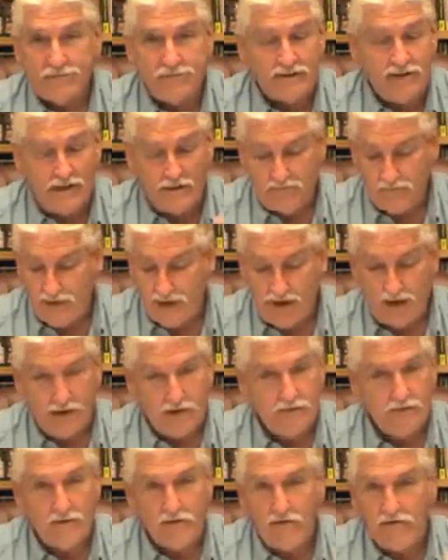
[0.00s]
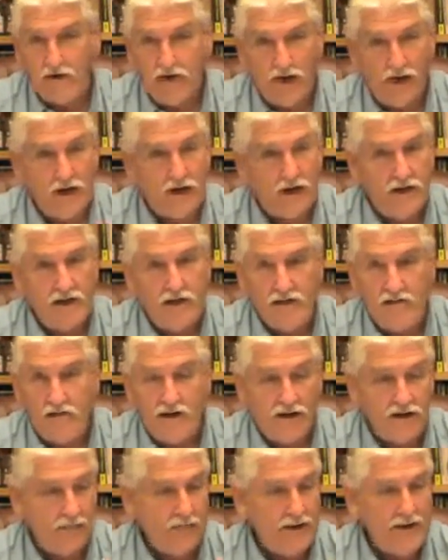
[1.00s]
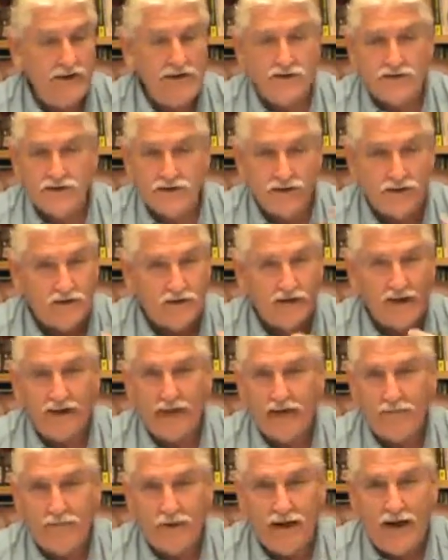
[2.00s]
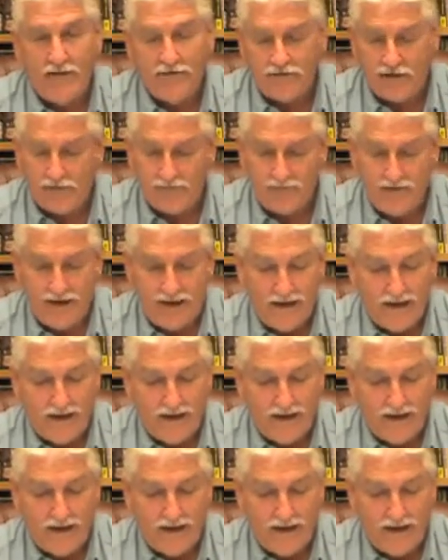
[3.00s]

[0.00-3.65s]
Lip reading: Same thing. If you eat it in a meat, you're still getting epinephrine.